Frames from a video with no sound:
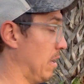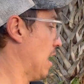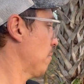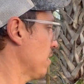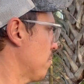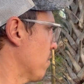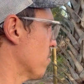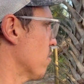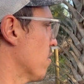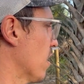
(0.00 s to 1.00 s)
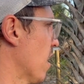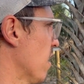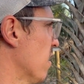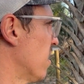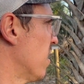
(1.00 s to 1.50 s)
how many posts do you think,
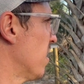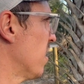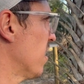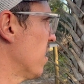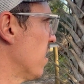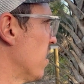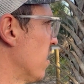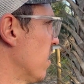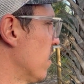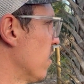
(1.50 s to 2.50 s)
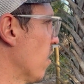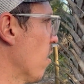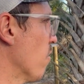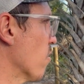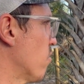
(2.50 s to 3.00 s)
Al?
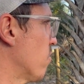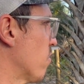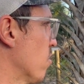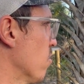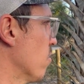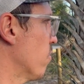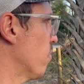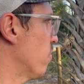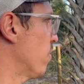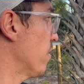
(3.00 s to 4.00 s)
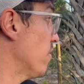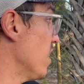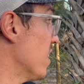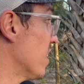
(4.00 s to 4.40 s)
Over 250?